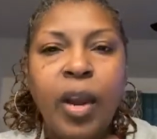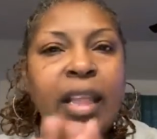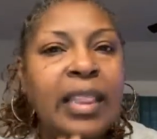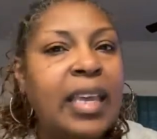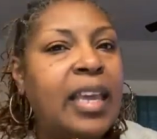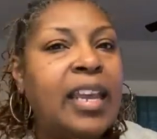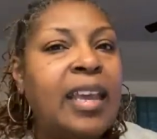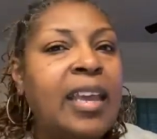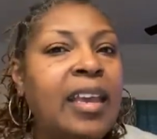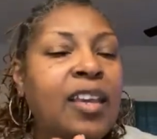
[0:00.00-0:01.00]
And then
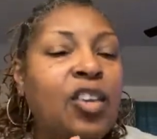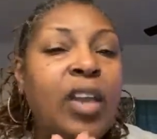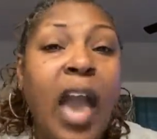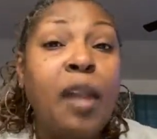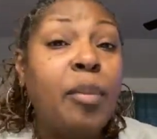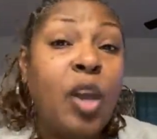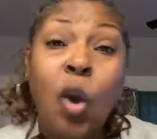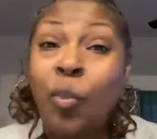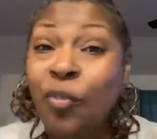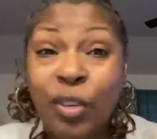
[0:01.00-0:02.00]
you got to be
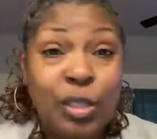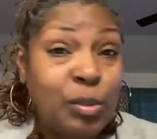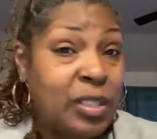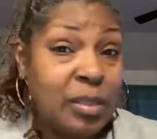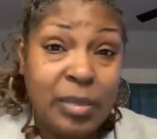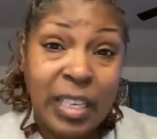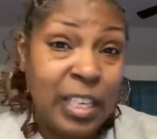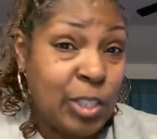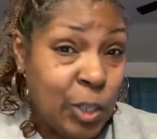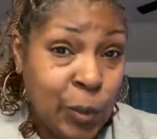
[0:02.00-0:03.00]
open for doing some
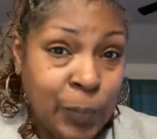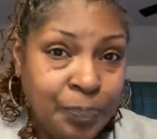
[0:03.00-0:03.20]
things new.